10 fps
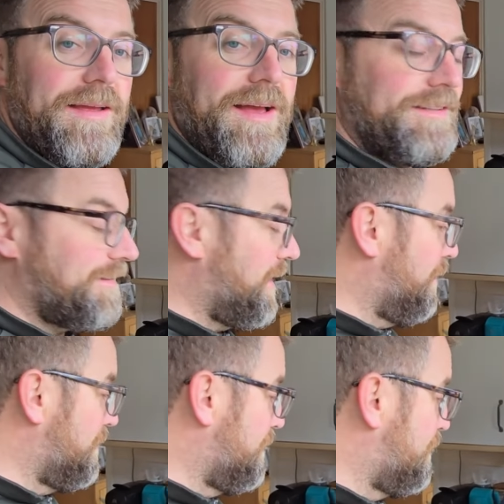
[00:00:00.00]
yes,
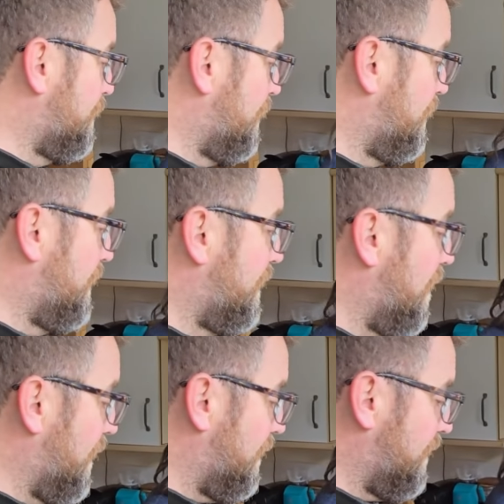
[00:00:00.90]
that was just morning, watching that
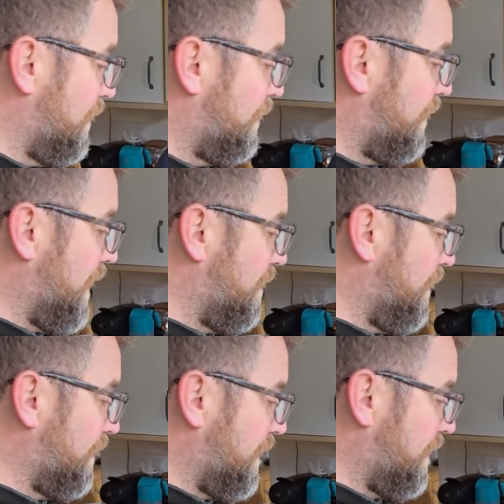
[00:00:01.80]
9 as well. till 10,
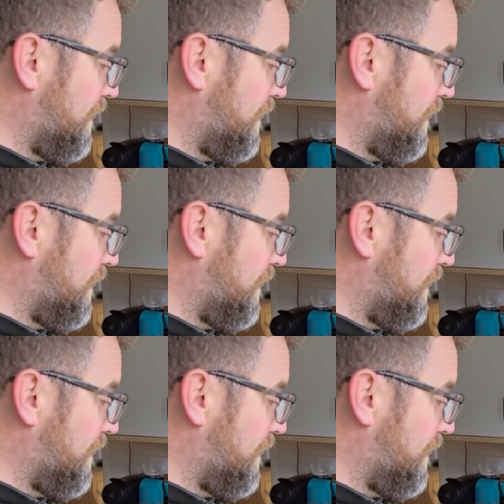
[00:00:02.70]
wasn't it?